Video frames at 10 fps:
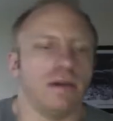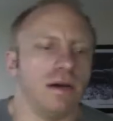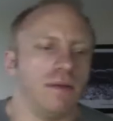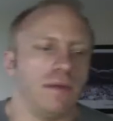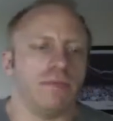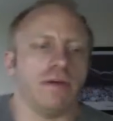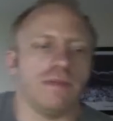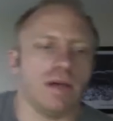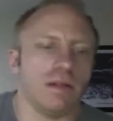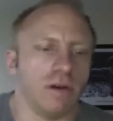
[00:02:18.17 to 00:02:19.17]
Um, it'll be
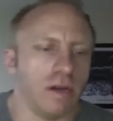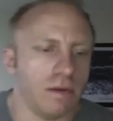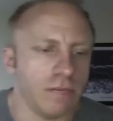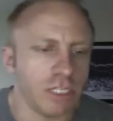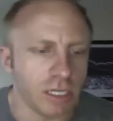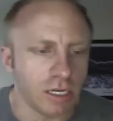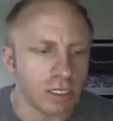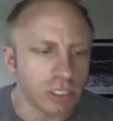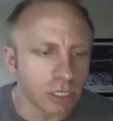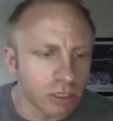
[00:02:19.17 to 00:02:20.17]
available on our machine.
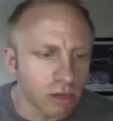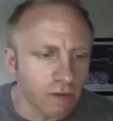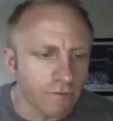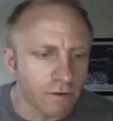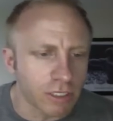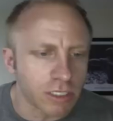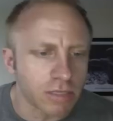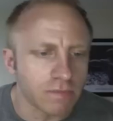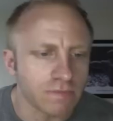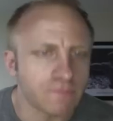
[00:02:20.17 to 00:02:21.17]
So let's do that first.
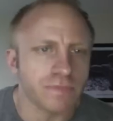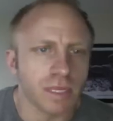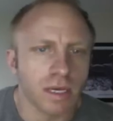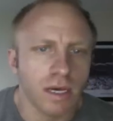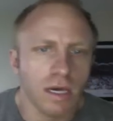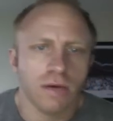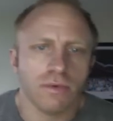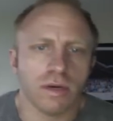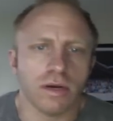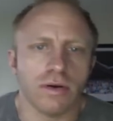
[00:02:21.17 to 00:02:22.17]
We're
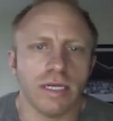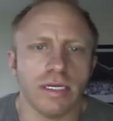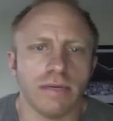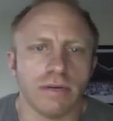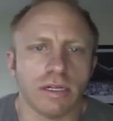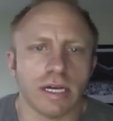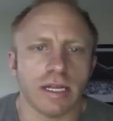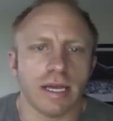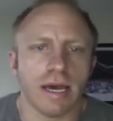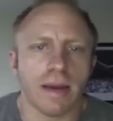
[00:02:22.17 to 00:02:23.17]
going to go ahead and double click on
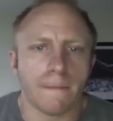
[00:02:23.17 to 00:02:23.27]
that.